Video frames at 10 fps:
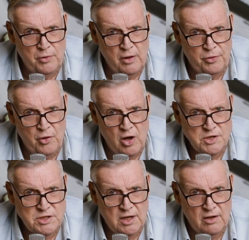their
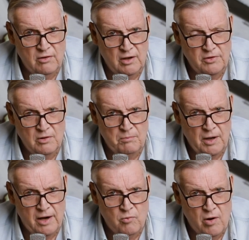thighs together and let the
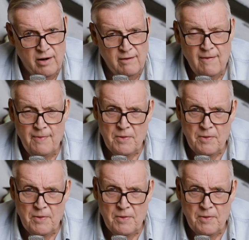blood run.